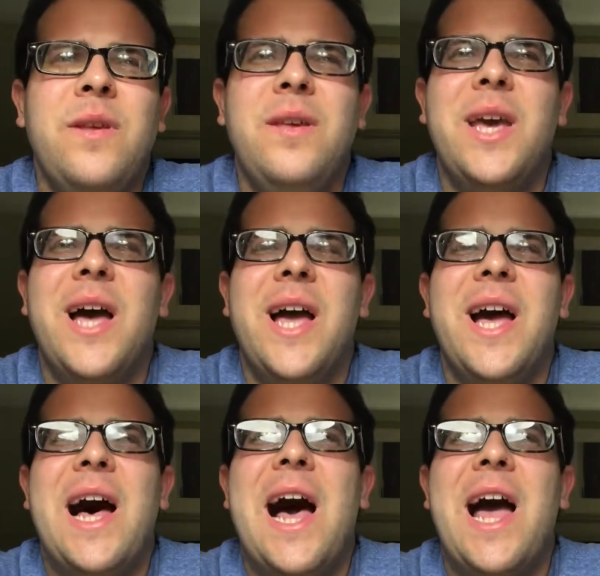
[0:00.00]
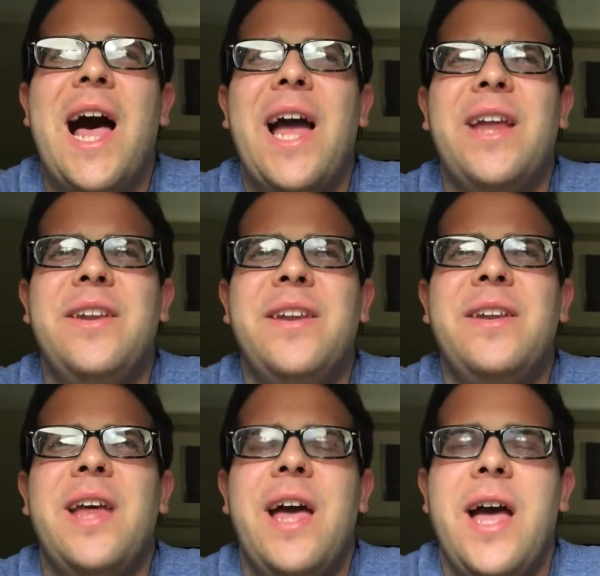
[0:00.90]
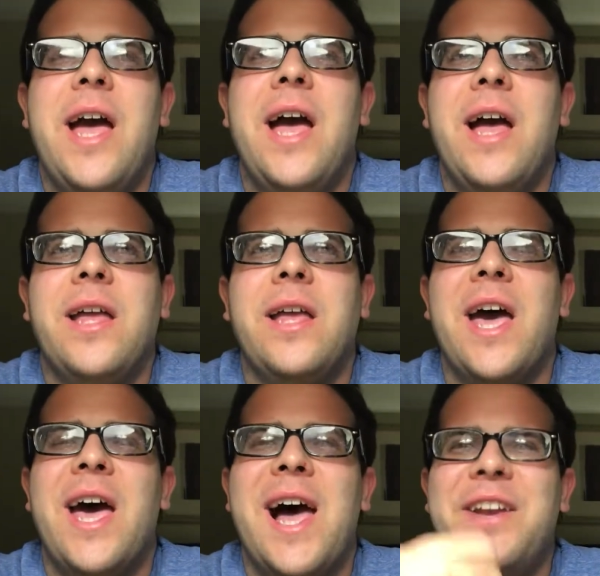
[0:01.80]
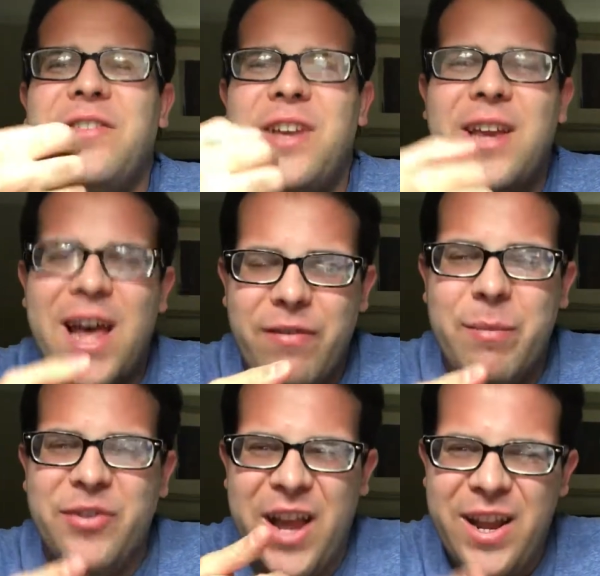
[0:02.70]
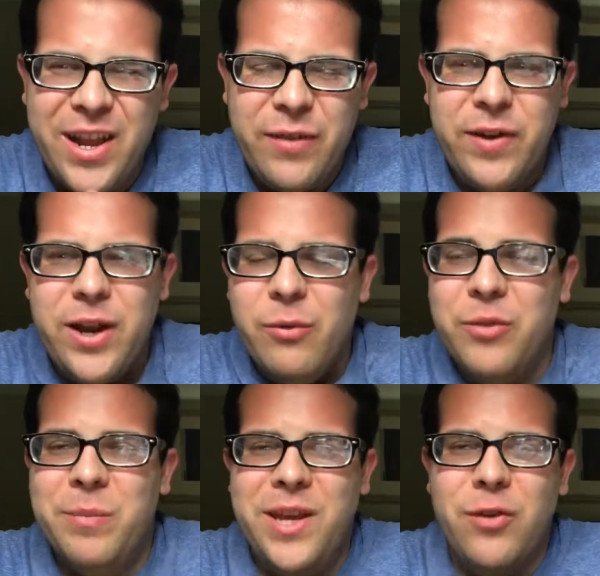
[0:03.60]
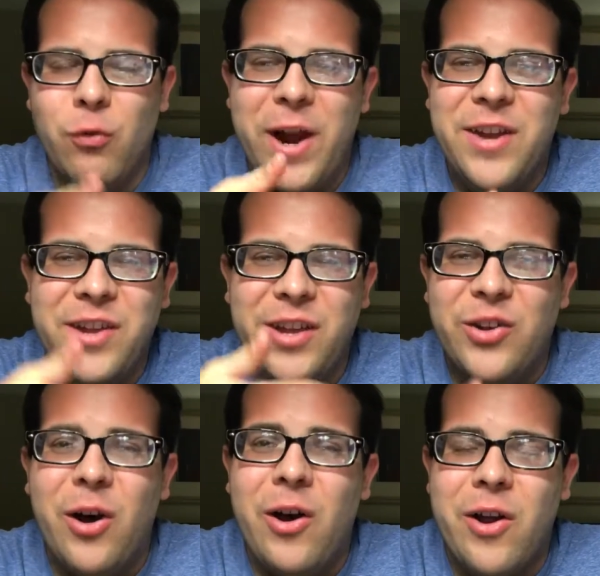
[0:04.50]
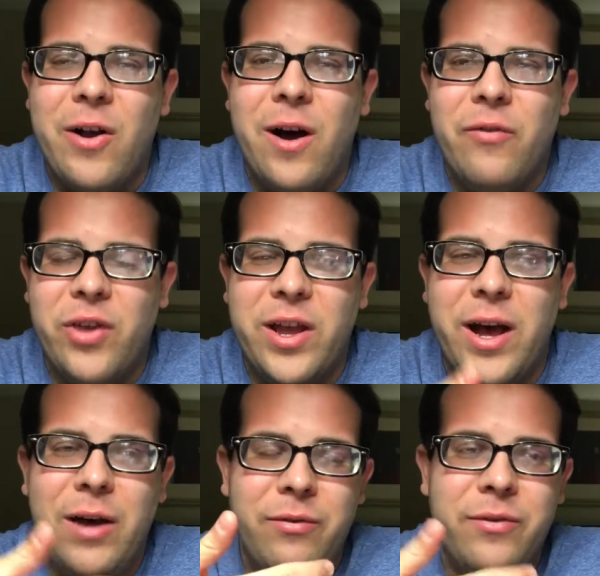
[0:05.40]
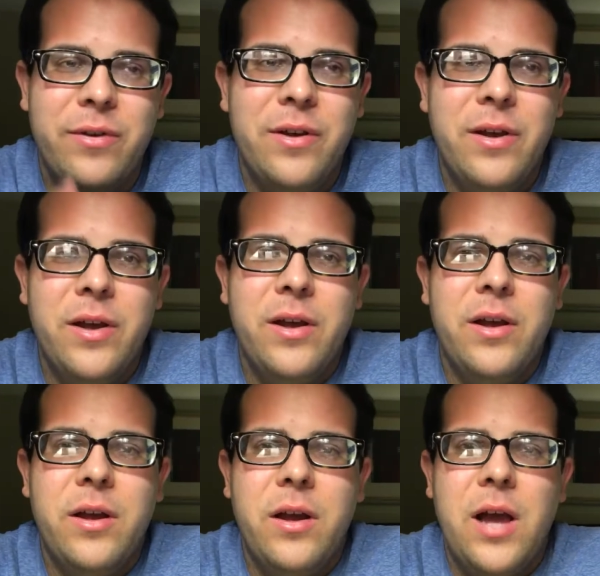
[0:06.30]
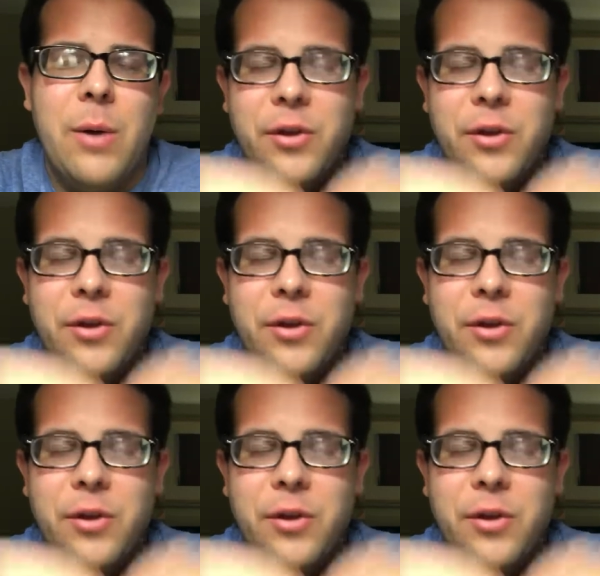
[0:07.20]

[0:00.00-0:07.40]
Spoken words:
yeah, I just didn't have that much editing in the video. It was me ranting and talking off the cuff. I